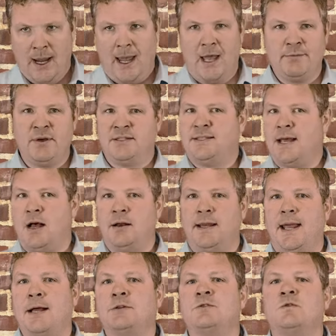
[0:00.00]
and
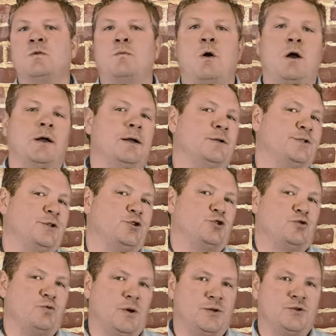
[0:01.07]
mentality enter the market as
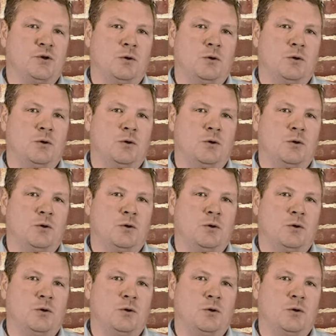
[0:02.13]
interest rates